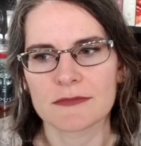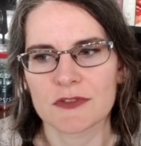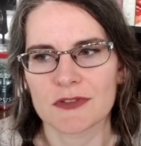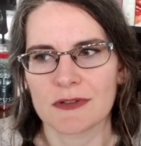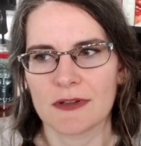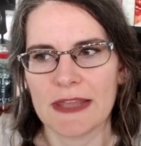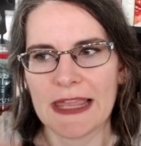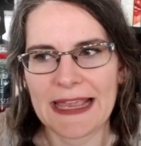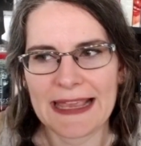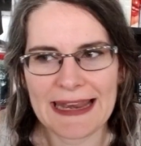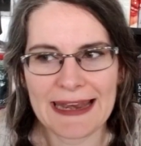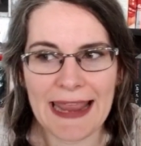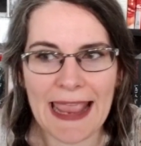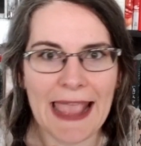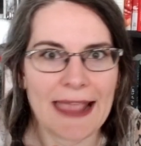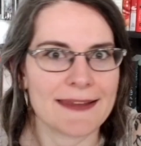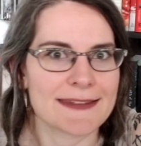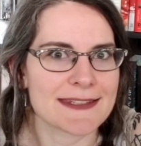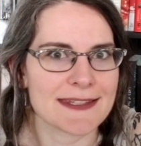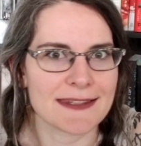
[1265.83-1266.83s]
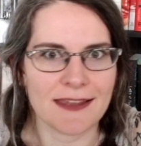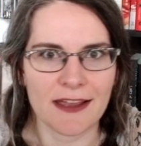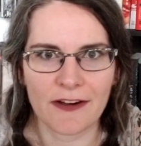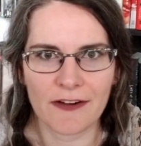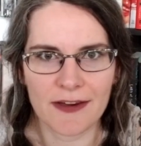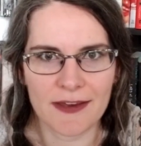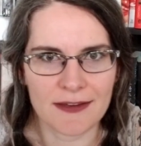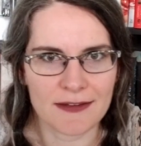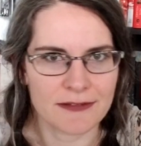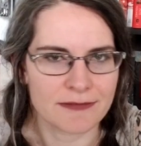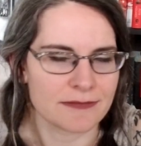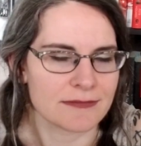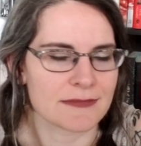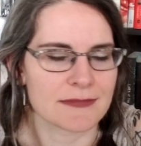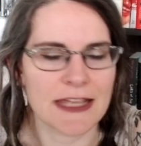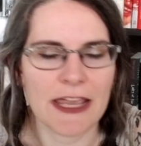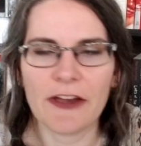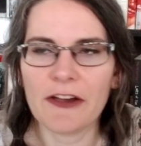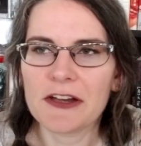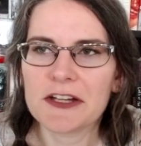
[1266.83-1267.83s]
like an ancillary
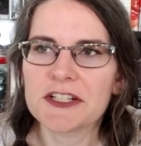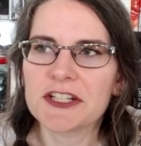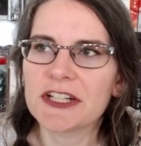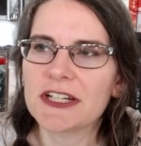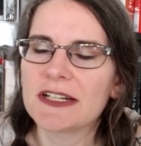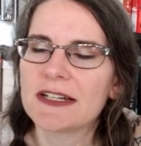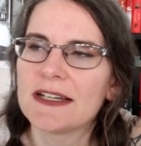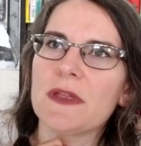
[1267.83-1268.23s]
character.